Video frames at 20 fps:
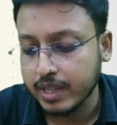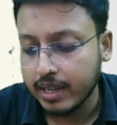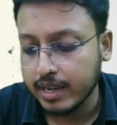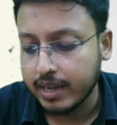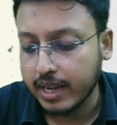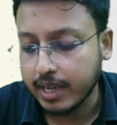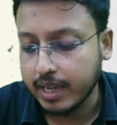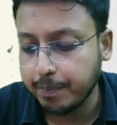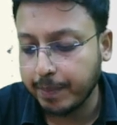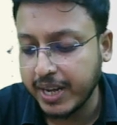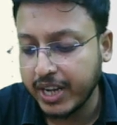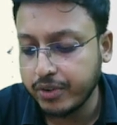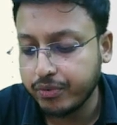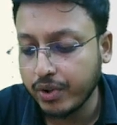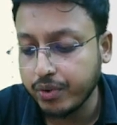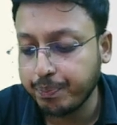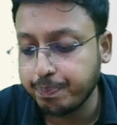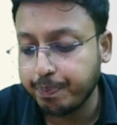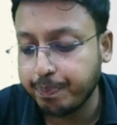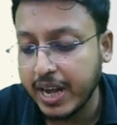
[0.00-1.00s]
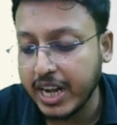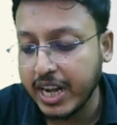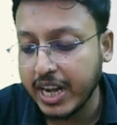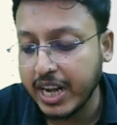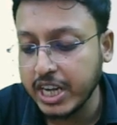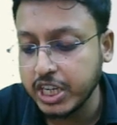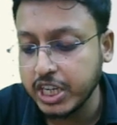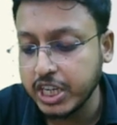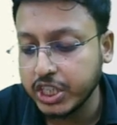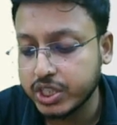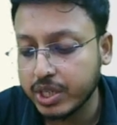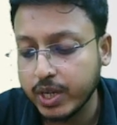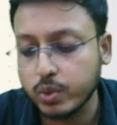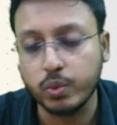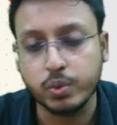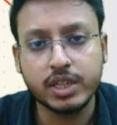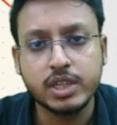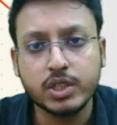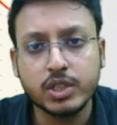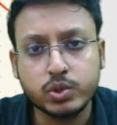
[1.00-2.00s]
like meant for perishable good.
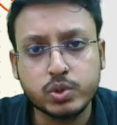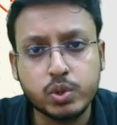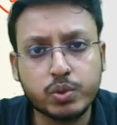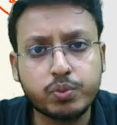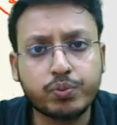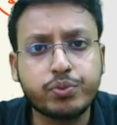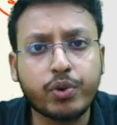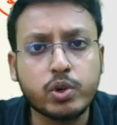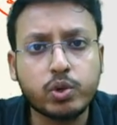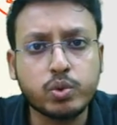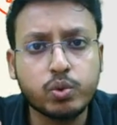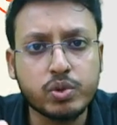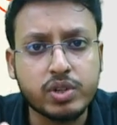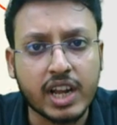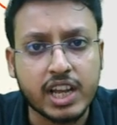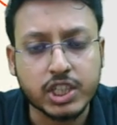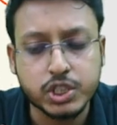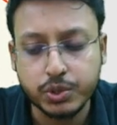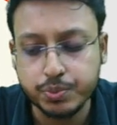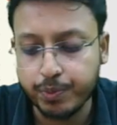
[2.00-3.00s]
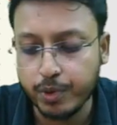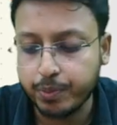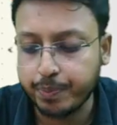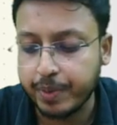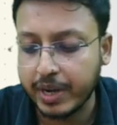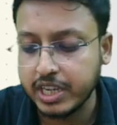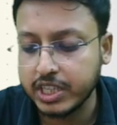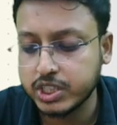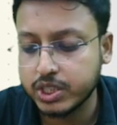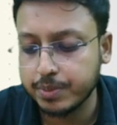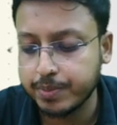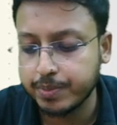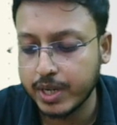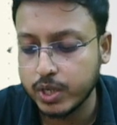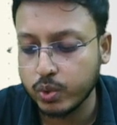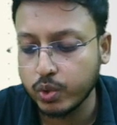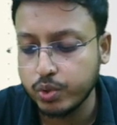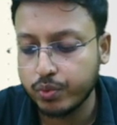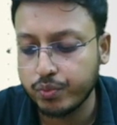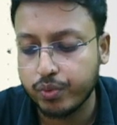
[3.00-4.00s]
So for to transport perishable
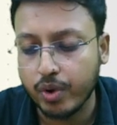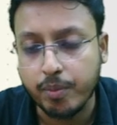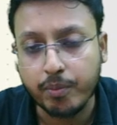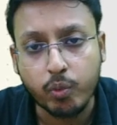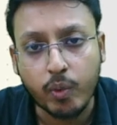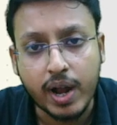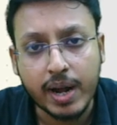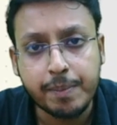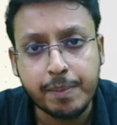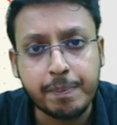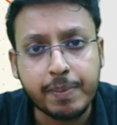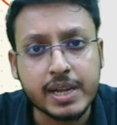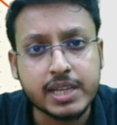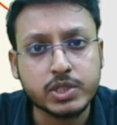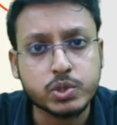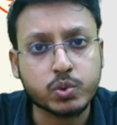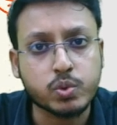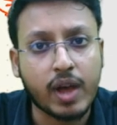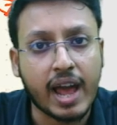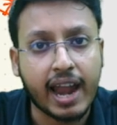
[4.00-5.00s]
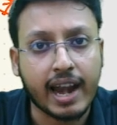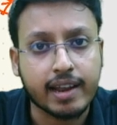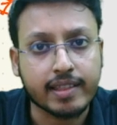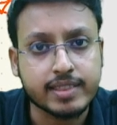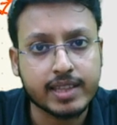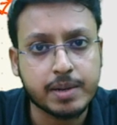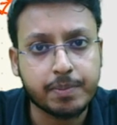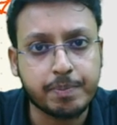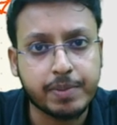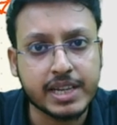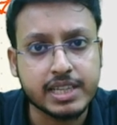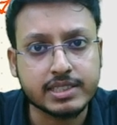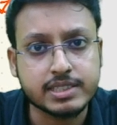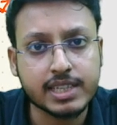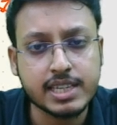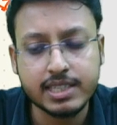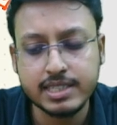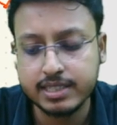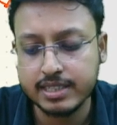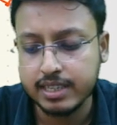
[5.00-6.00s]
good from one place to another
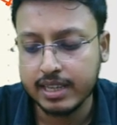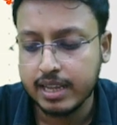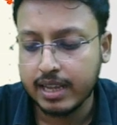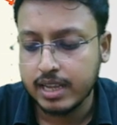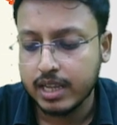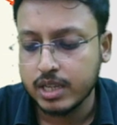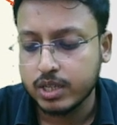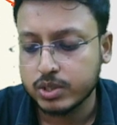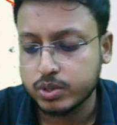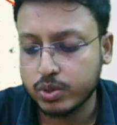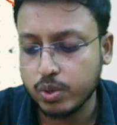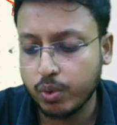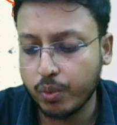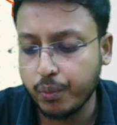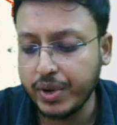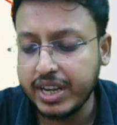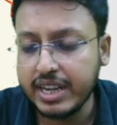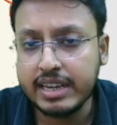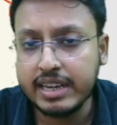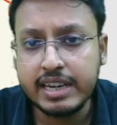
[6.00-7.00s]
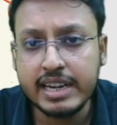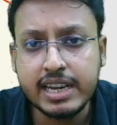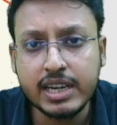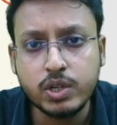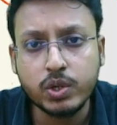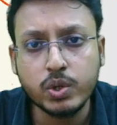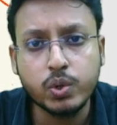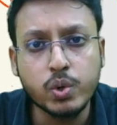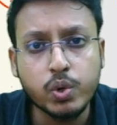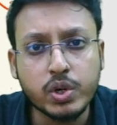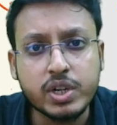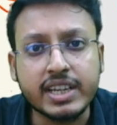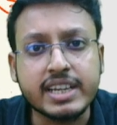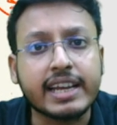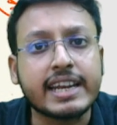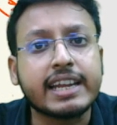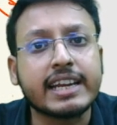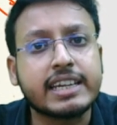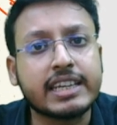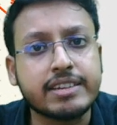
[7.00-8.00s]
places, so we need good
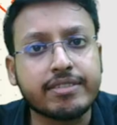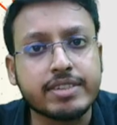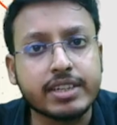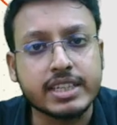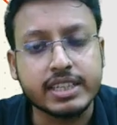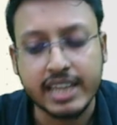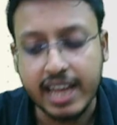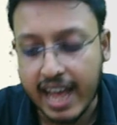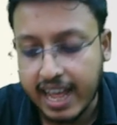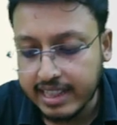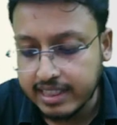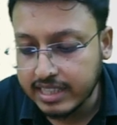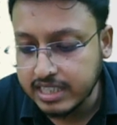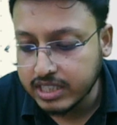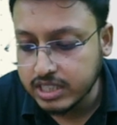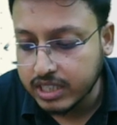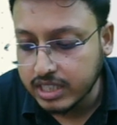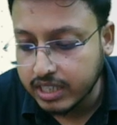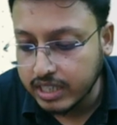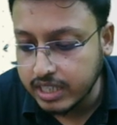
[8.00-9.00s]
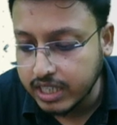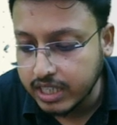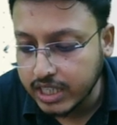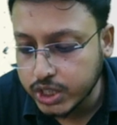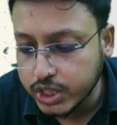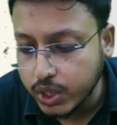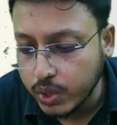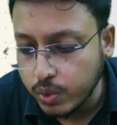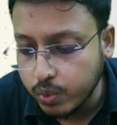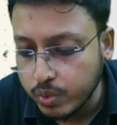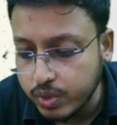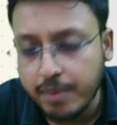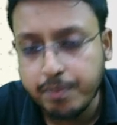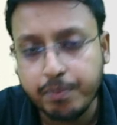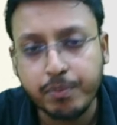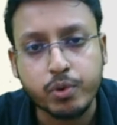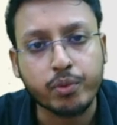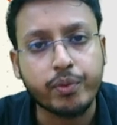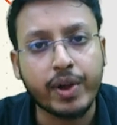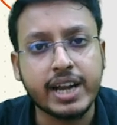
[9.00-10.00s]
connectivity, and this Krishi Udan
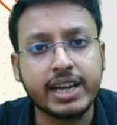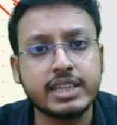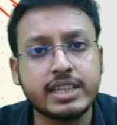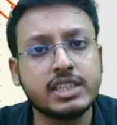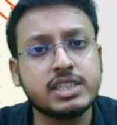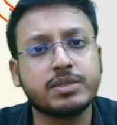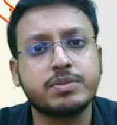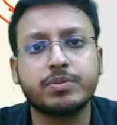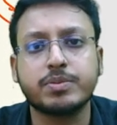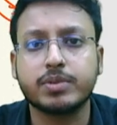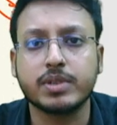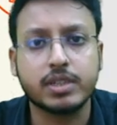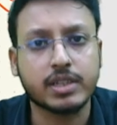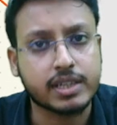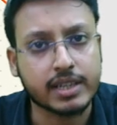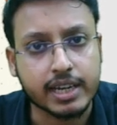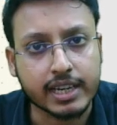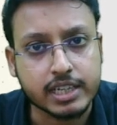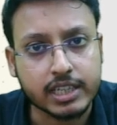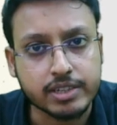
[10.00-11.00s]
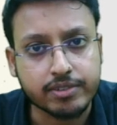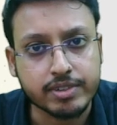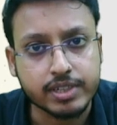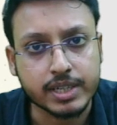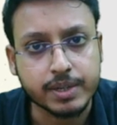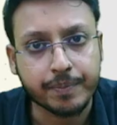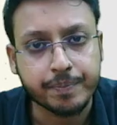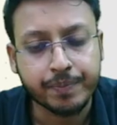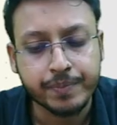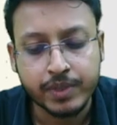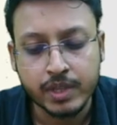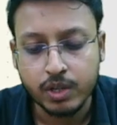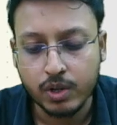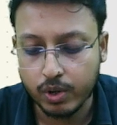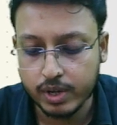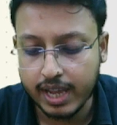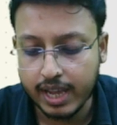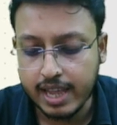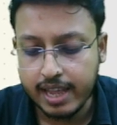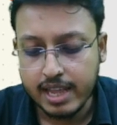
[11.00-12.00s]
provide this connectivity.
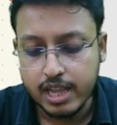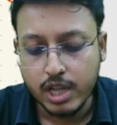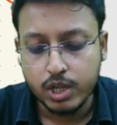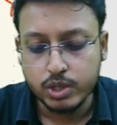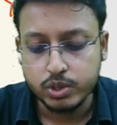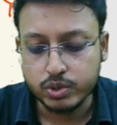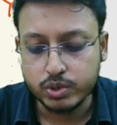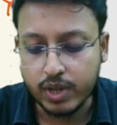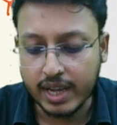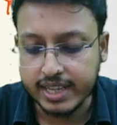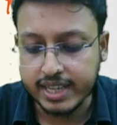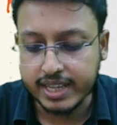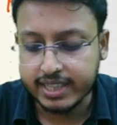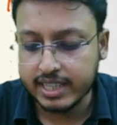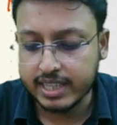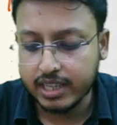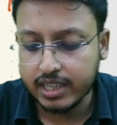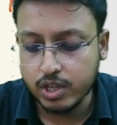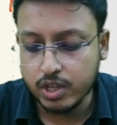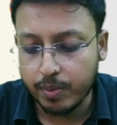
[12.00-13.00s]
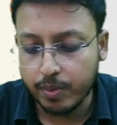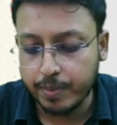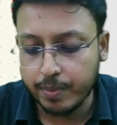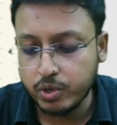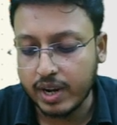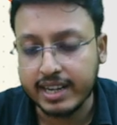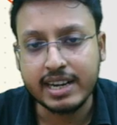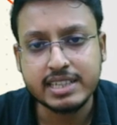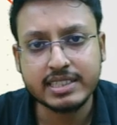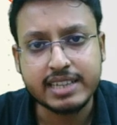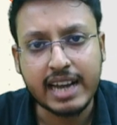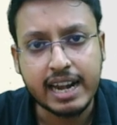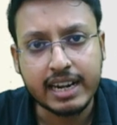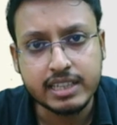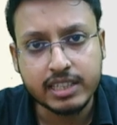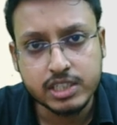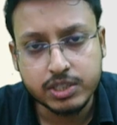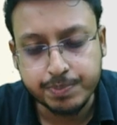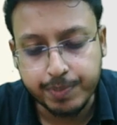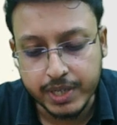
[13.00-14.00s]
Okay, so I think you are able to
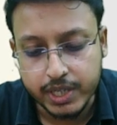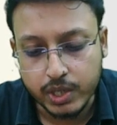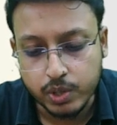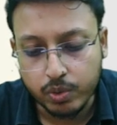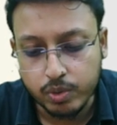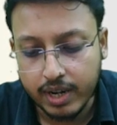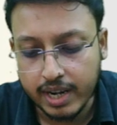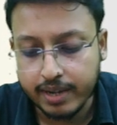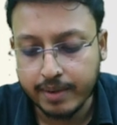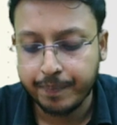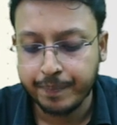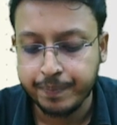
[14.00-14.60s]
understand this particular